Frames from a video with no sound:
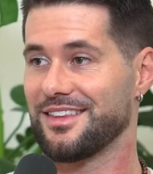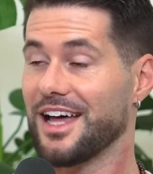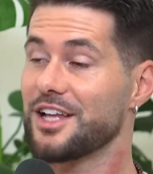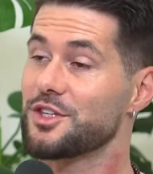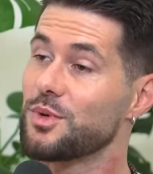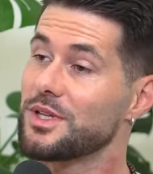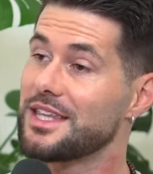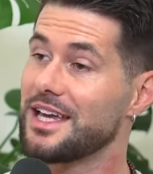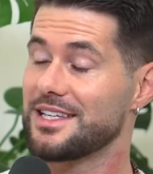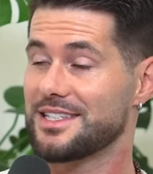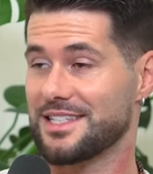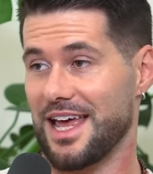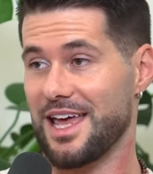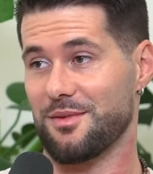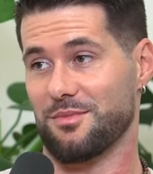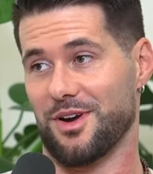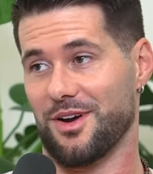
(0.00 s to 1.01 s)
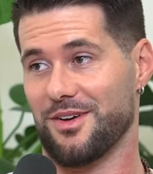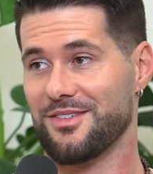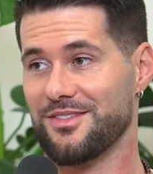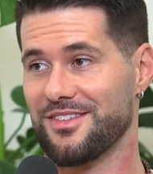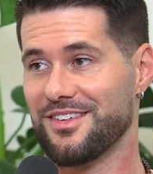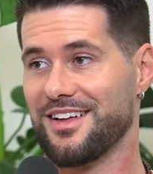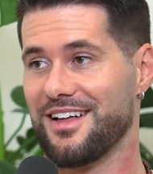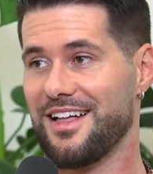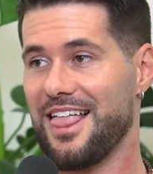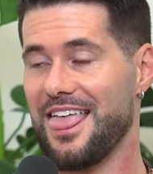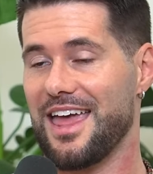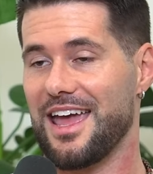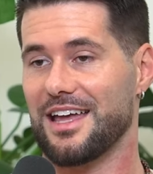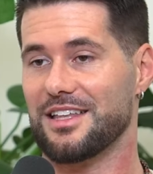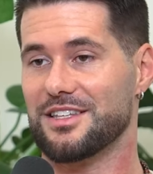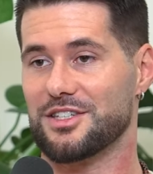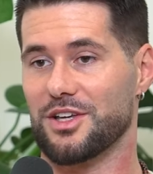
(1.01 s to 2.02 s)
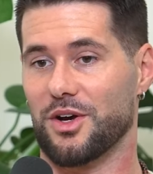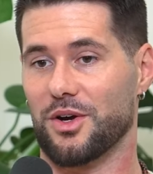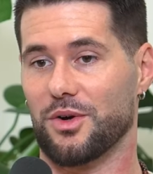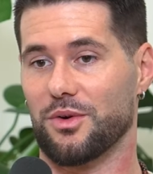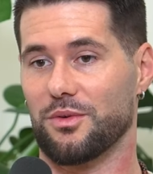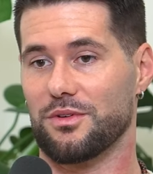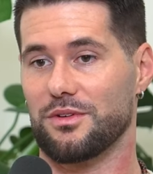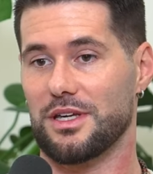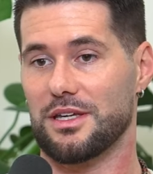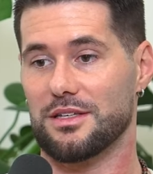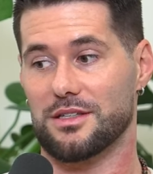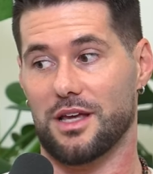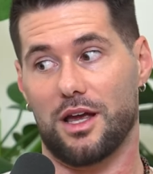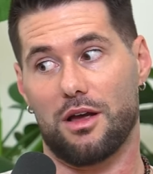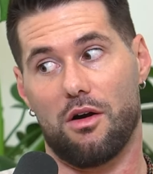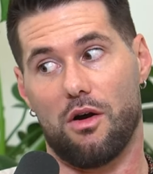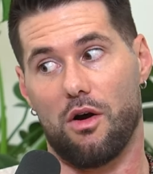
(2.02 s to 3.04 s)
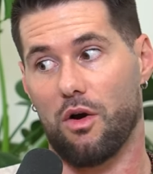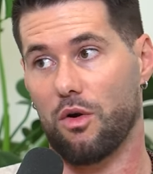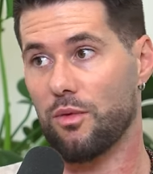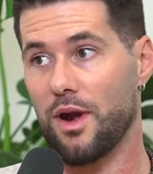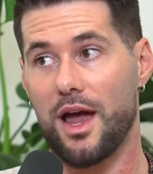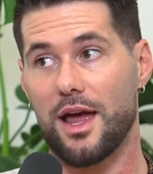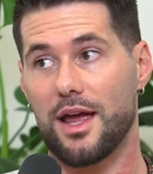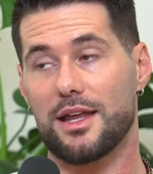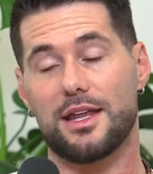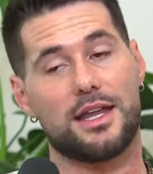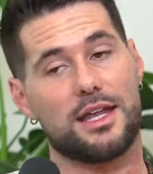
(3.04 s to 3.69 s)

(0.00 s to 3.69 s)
That's what they say, bro. And so he's like, all right.